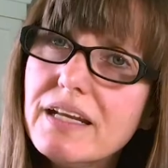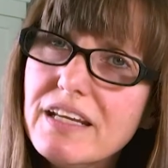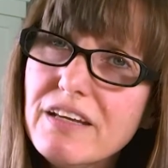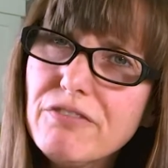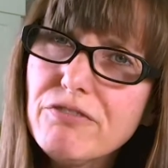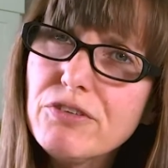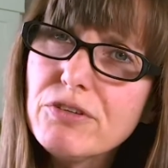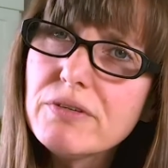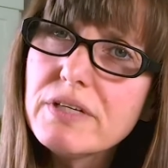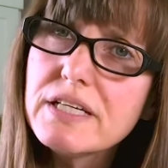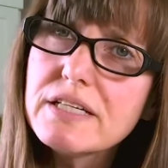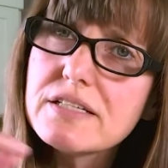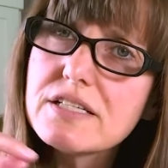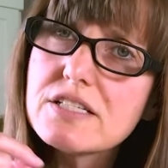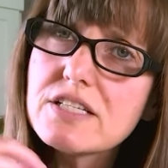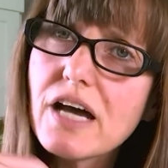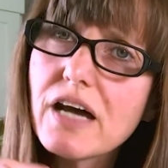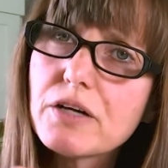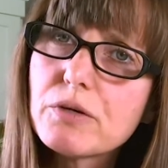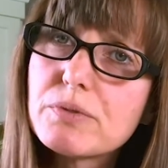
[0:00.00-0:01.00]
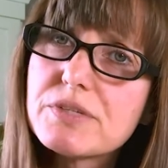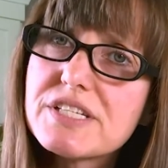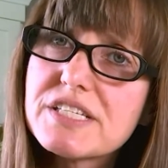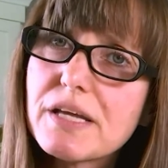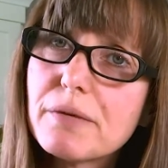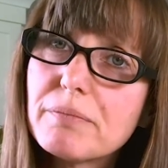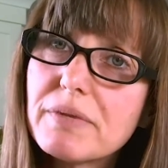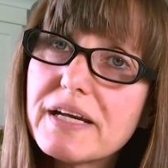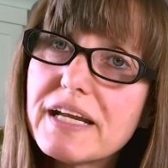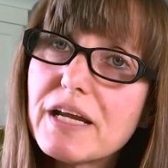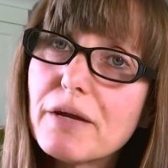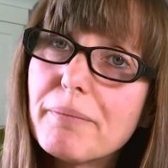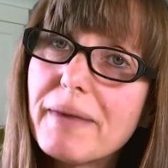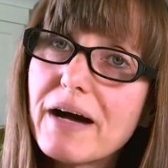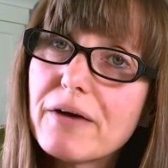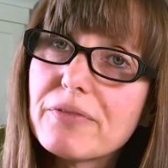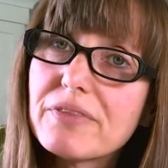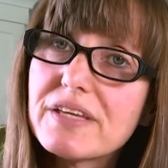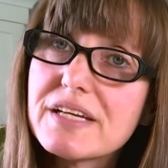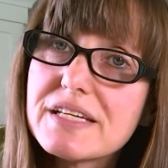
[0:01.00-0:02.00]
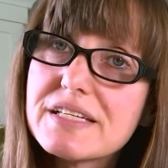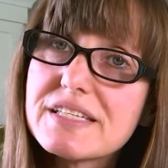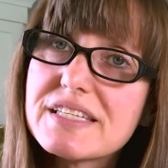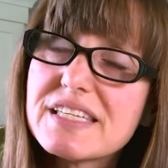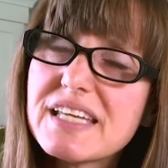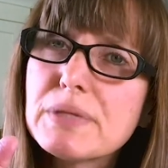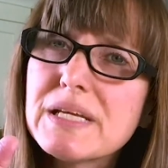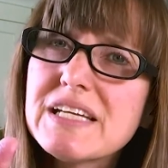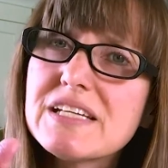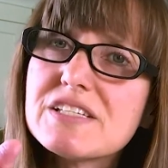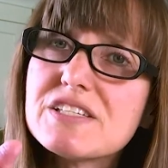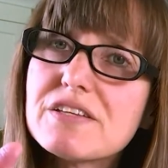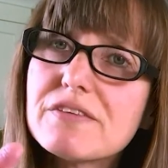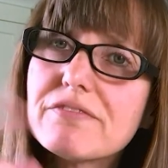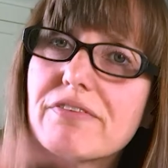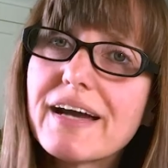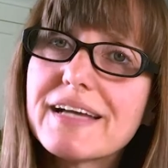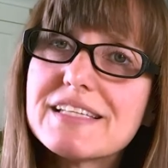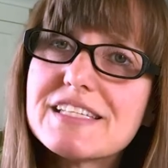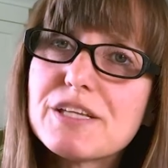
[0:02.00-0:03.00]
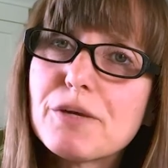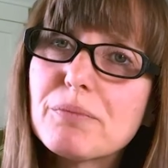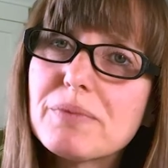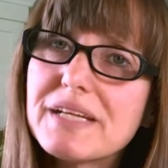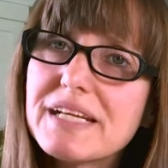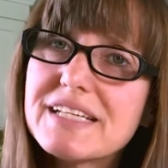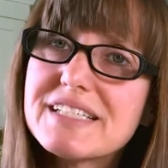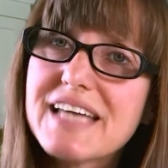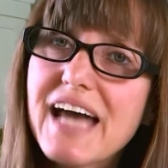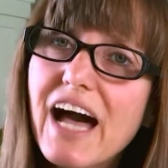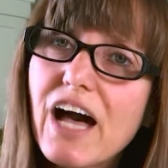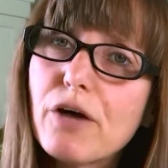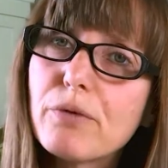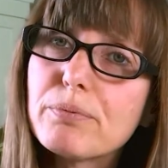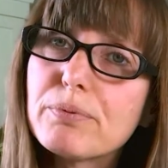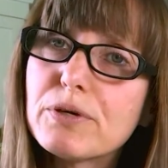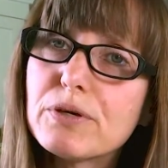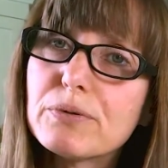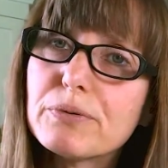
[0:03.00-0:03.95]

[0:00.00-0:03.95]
And if you need to talk with somebody about this, please find somebody to help